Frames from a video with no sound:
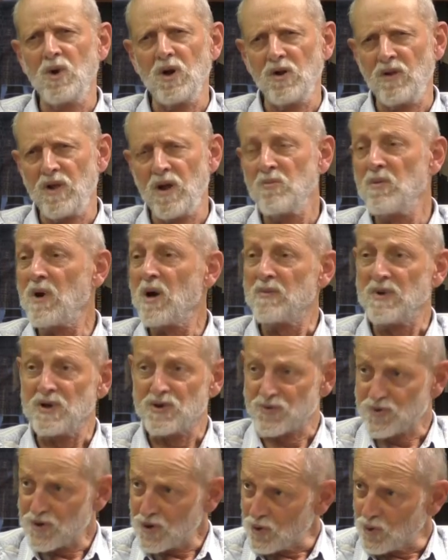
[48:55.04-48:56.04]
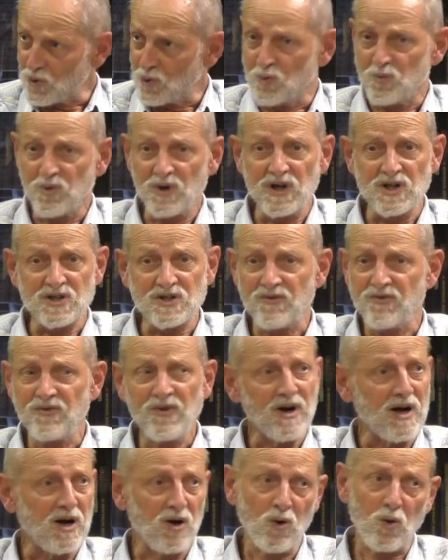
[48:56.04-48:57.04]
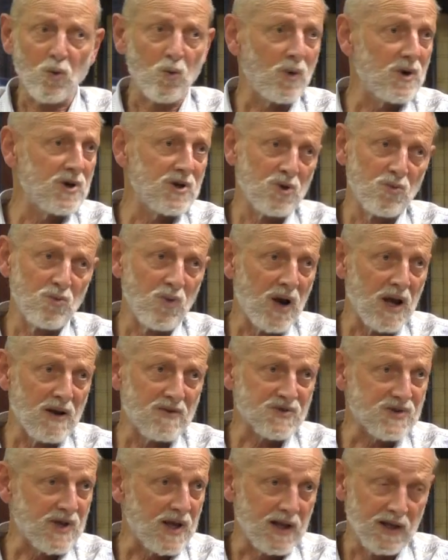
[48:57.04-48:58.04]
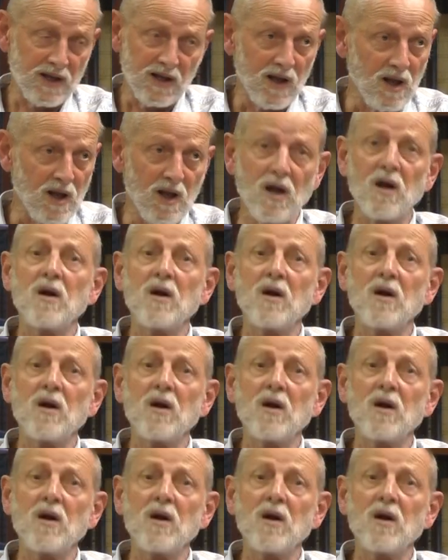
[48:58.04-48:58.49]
Well, that might be true, but it's a very long-winded way of saying,